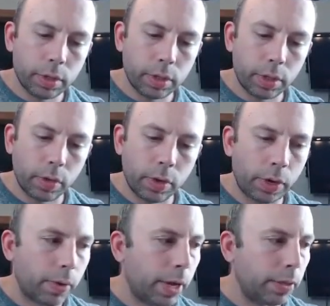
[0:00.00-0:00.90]
going
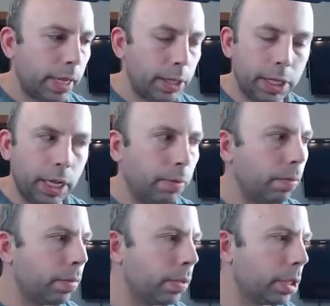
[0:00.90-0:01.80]
around that same
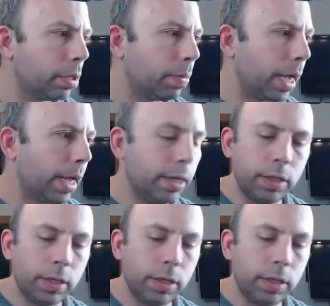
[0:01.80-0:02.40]
spot.